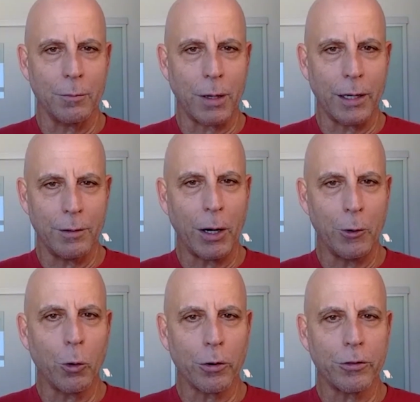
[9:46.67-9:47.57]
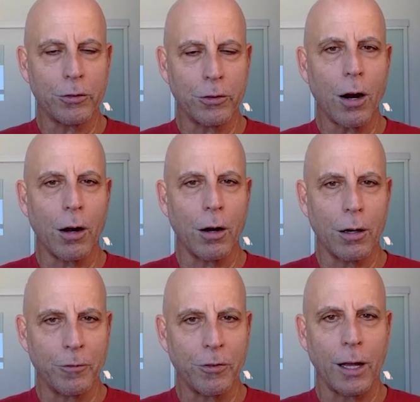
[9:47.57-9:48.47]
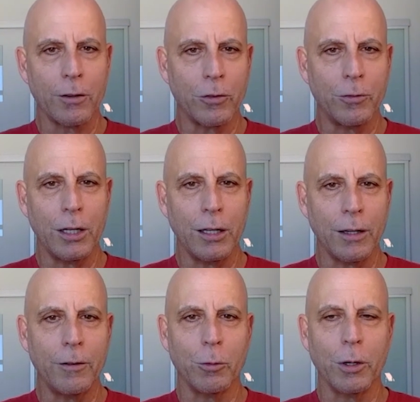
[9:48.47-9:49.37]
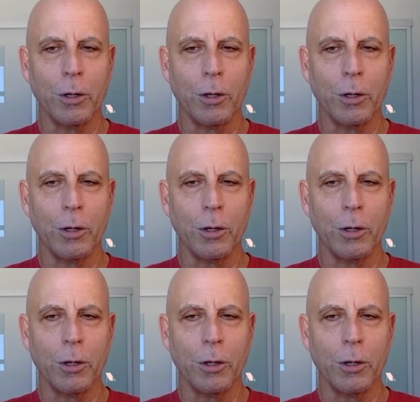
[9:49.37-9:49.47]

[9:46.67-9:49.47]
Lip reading: my North Star, a philosophy to live with.